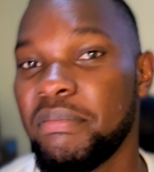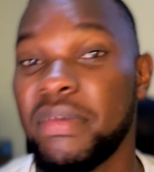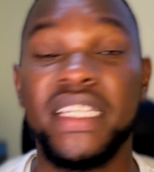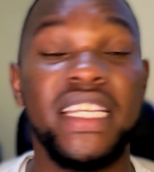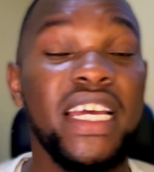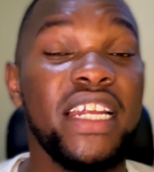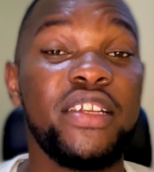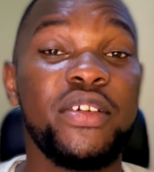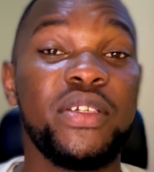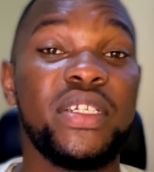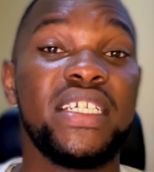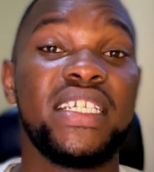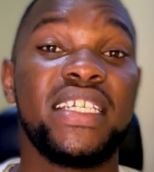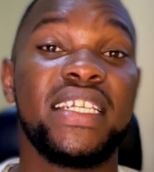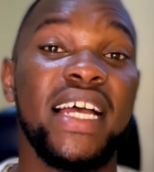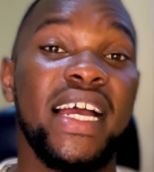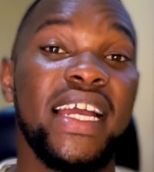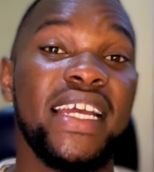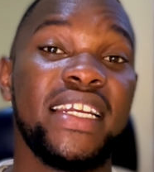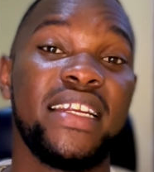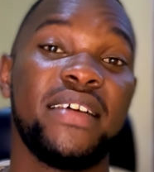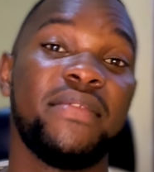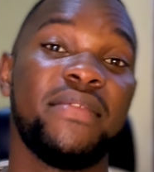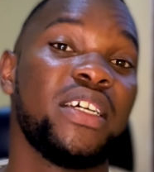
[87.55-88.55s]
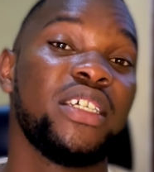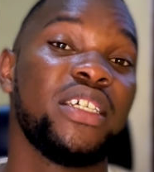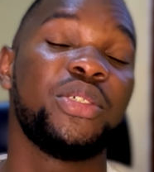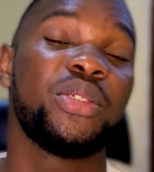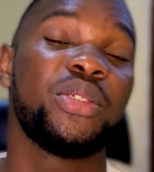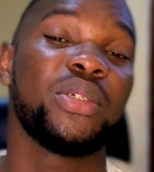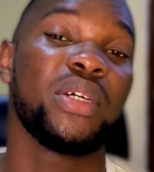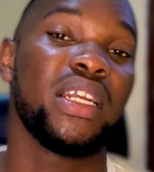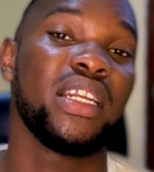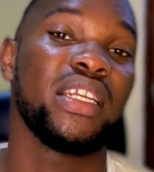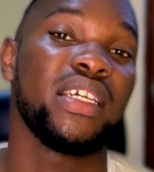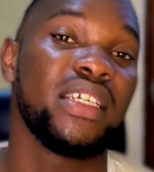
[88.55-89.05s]
But then you decide
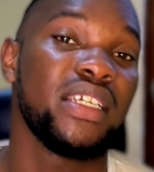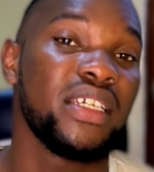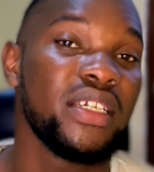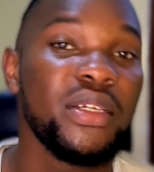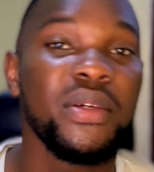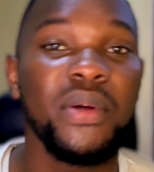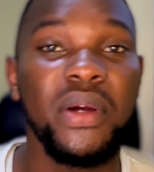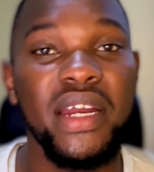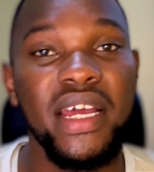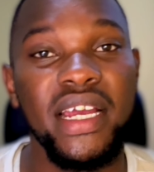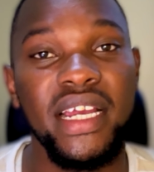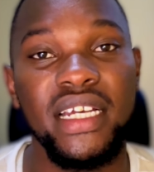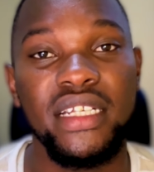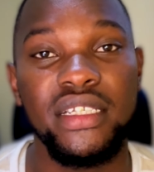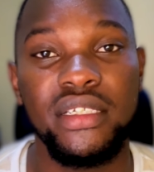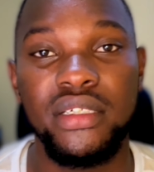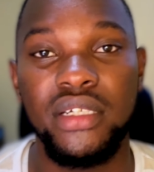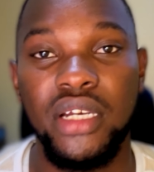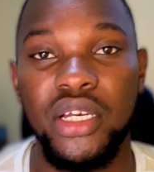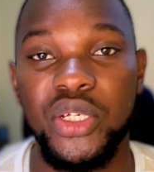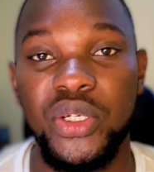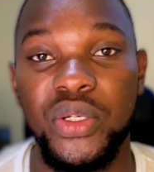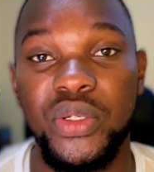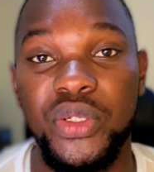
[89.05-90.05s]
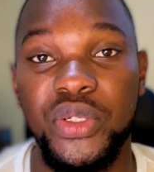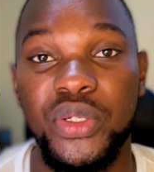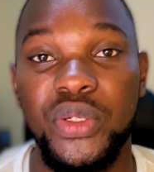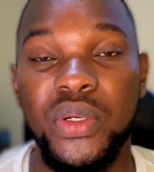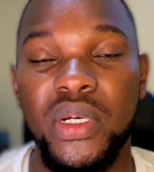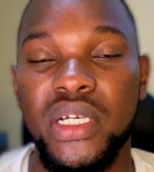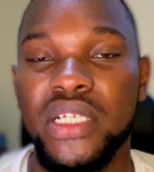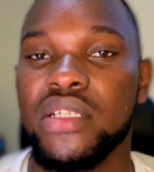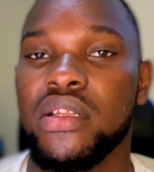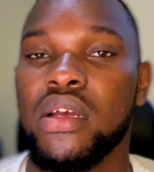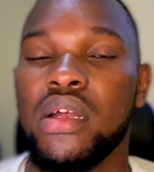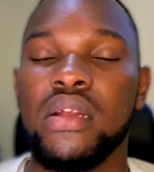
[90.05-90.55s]
eventually you want to get your
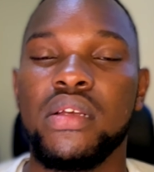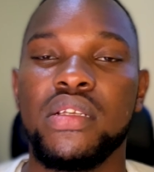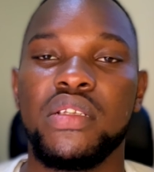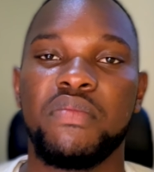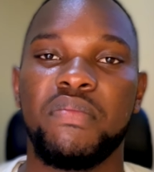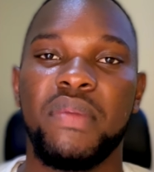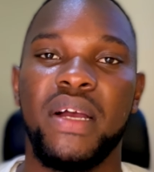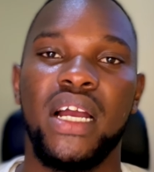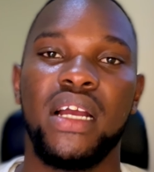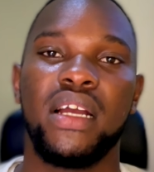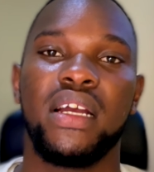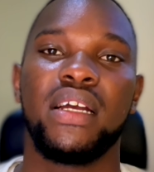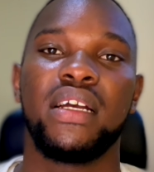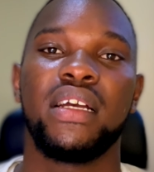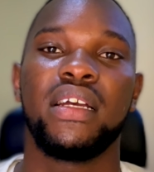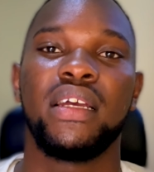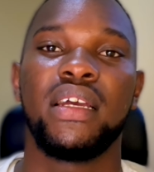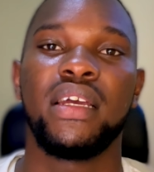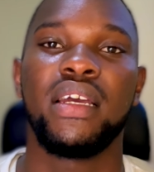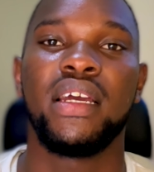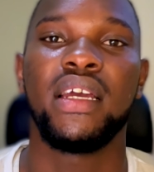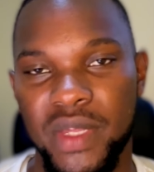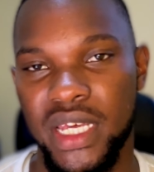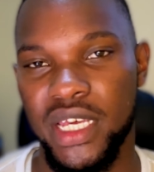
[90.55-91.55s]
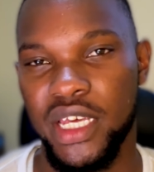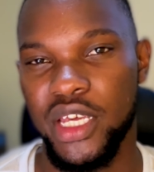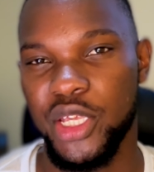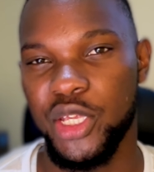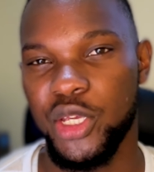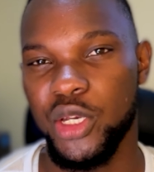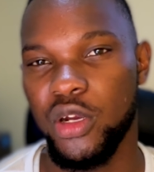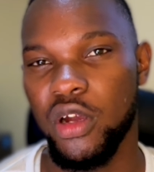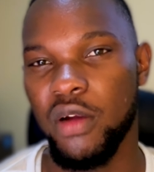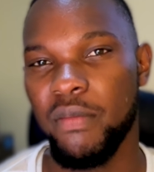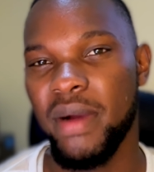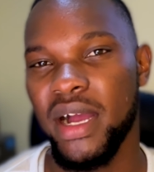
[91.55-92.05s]
US dollars back.
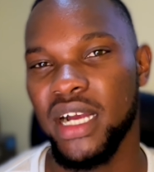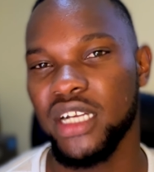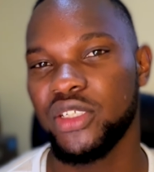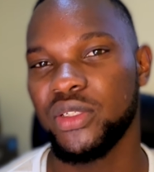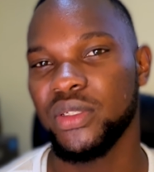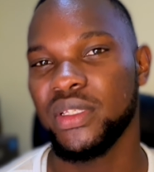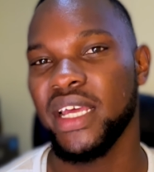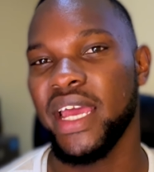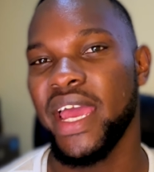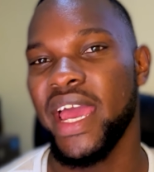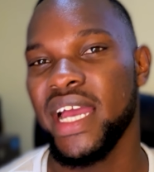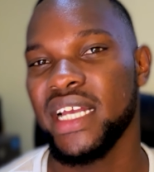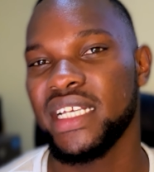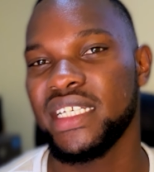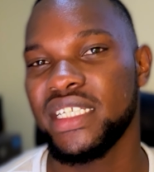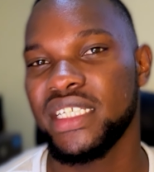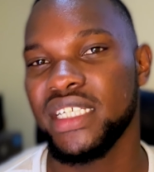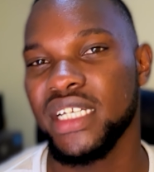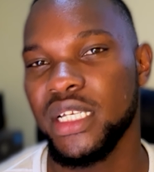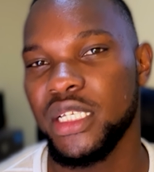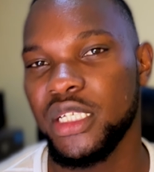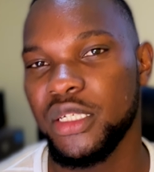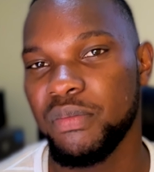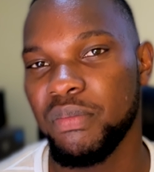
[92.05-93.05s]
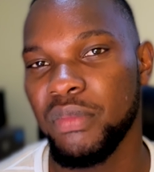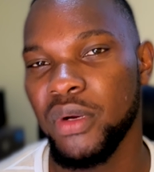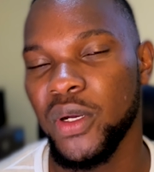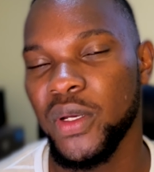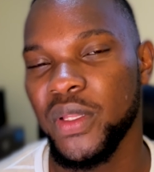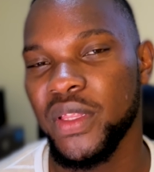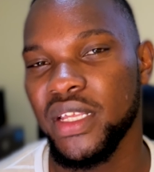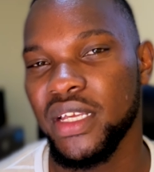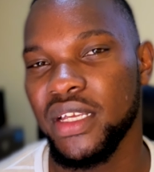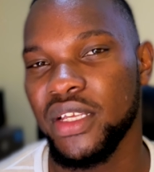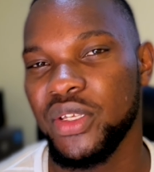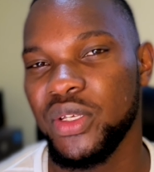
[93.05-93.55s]
You go back to the exchange
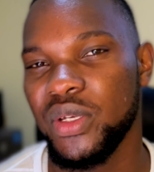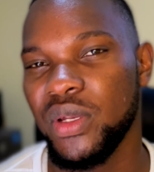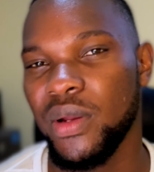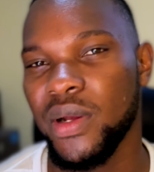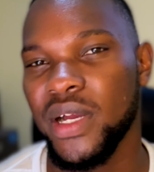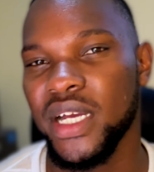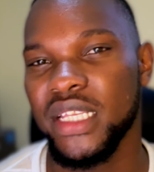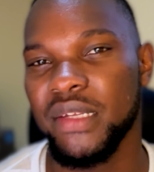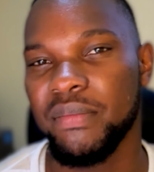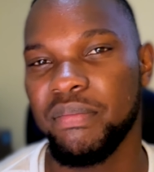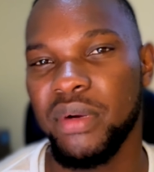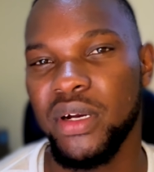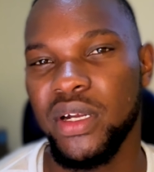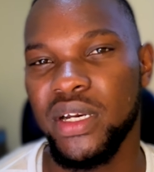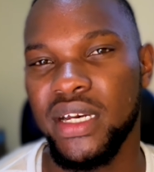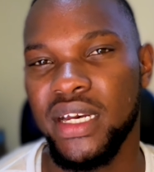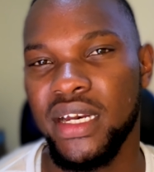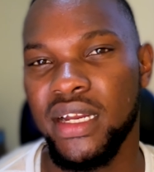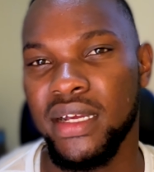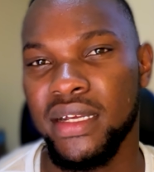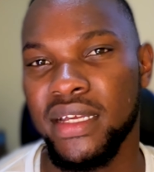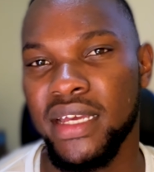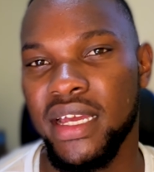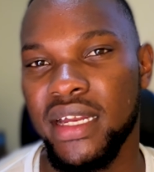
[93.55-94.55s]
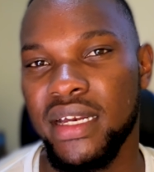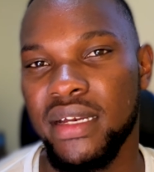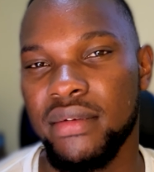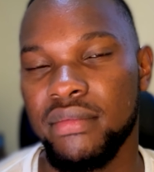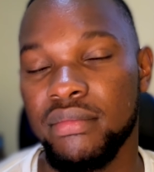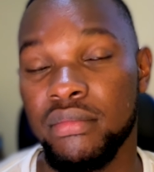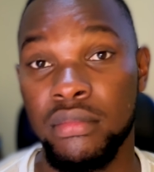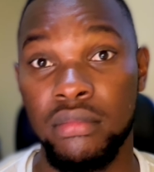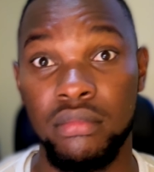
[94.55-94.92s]
booth, you look at the button again.